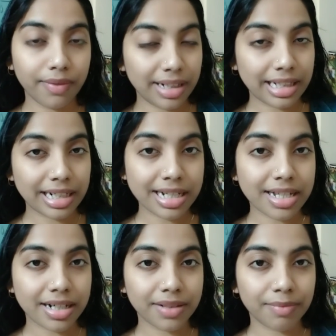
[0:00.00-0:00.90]
And there
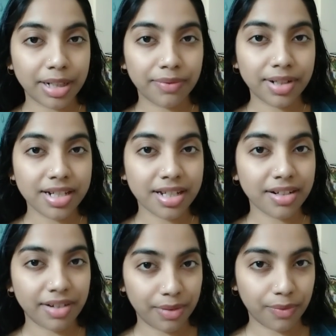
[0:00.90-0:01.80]
are certain benefits
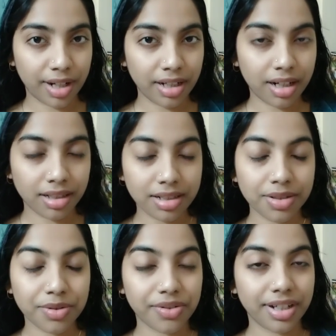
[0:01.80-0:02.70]
in red wine
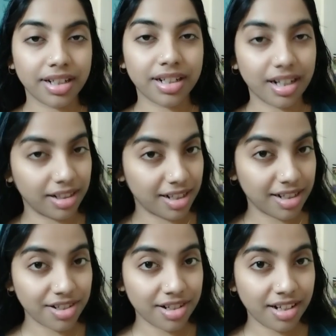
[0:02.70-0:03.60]
unless you drink it
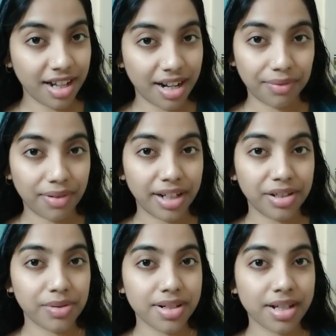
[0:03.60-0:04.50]
unconditionally and find
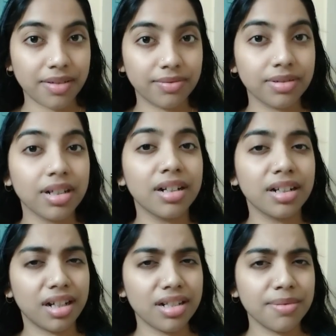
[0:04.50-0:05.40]
yourself
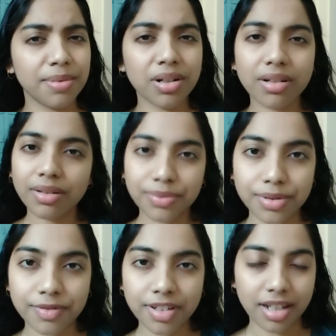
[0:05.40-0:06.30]
dustbin or in
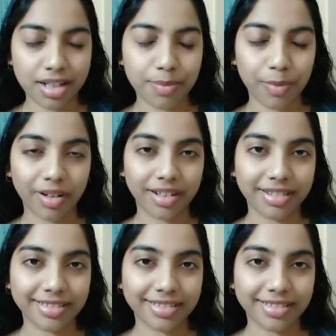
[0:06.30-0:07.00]
footpath next morning.